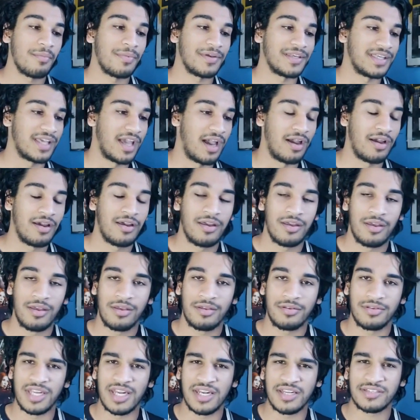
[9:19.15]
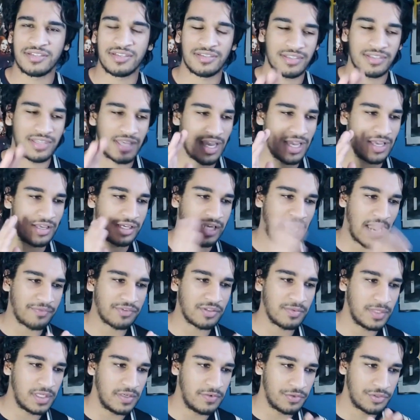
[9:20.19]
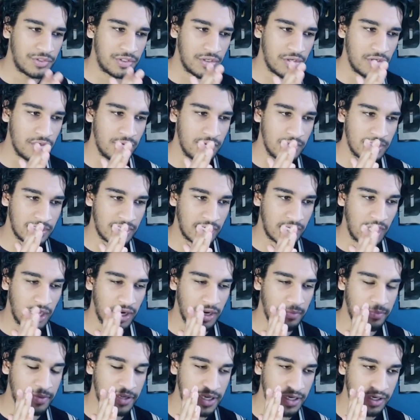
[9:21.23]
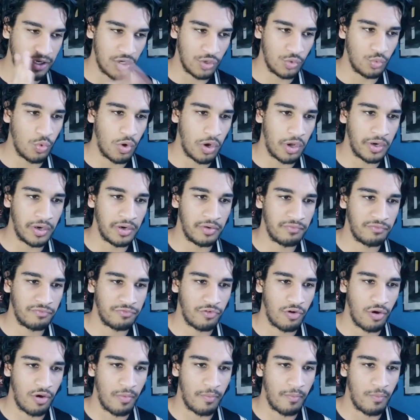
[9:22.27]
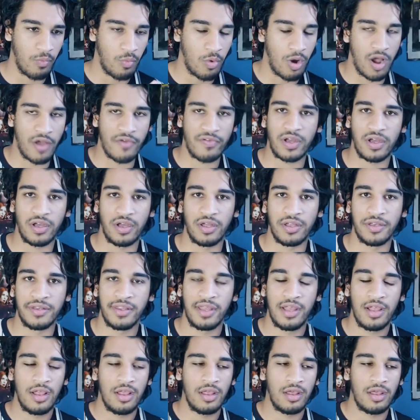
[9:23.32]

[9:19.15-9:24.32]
But yeah, needless to say, Captain Marvel 2 is going to be a good one from what I've heard.